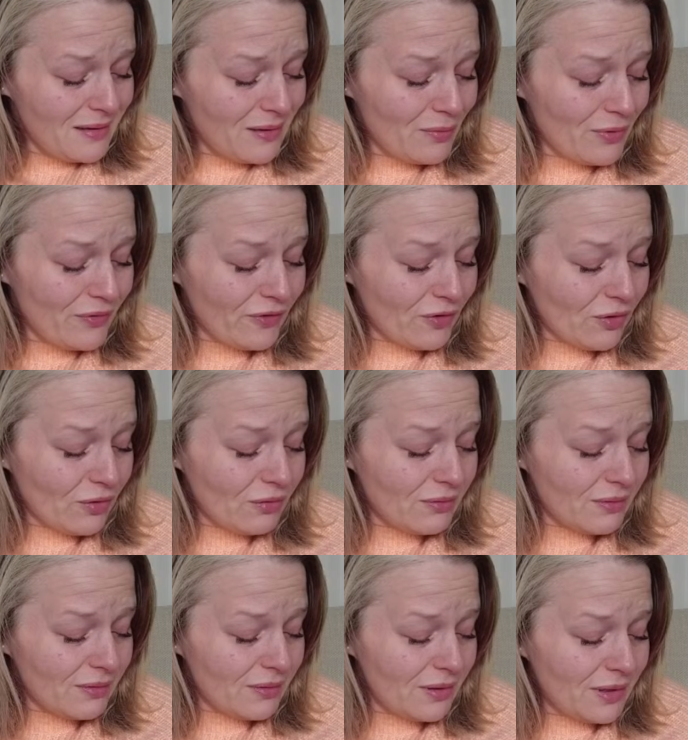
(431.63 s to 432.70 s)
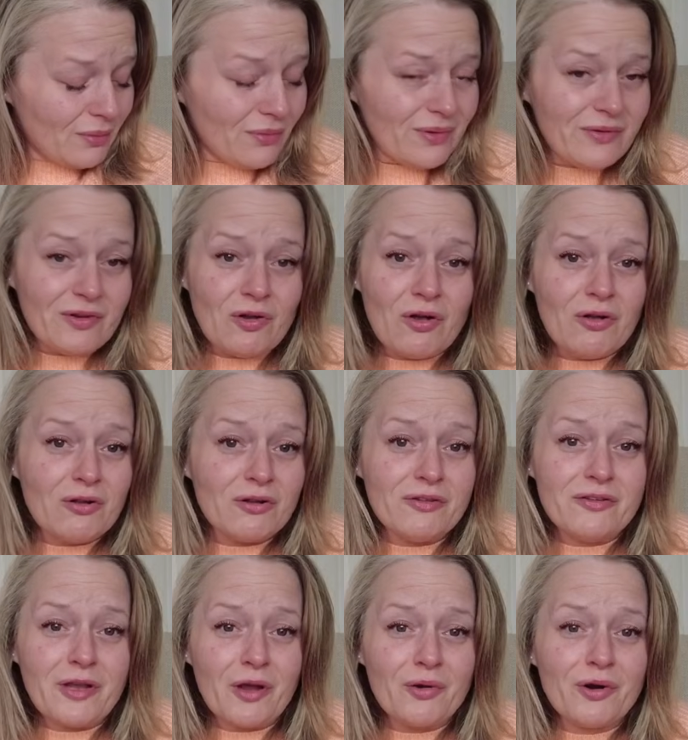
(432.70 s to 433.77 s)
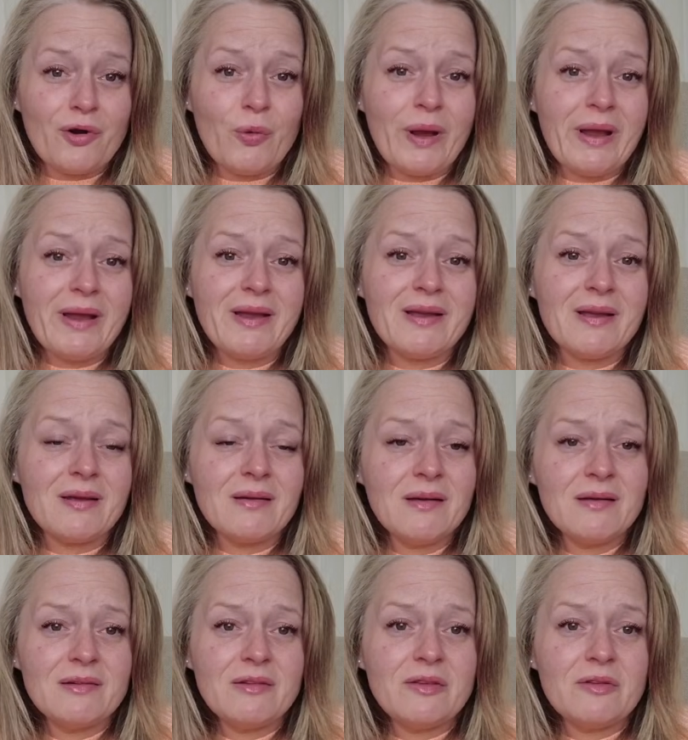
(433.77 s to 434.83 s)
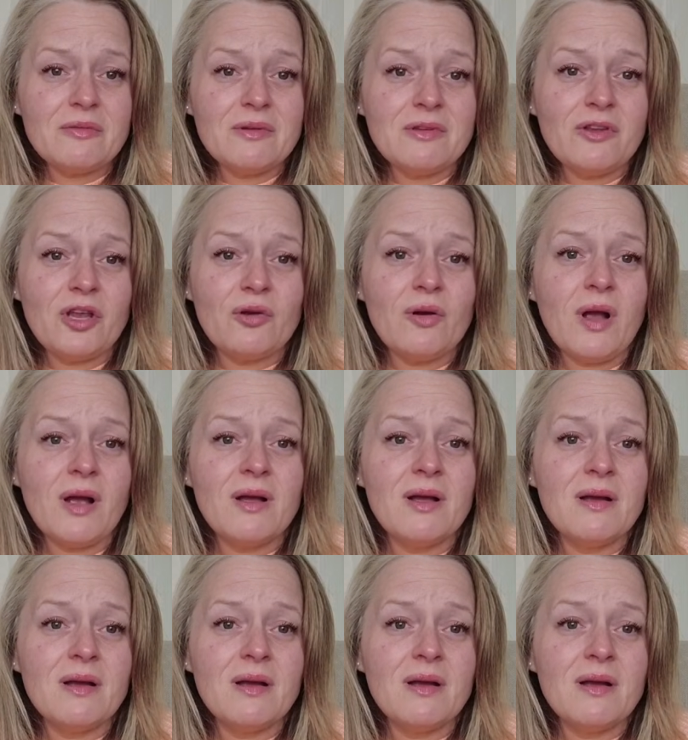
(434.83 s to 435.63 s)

it was all so quick and too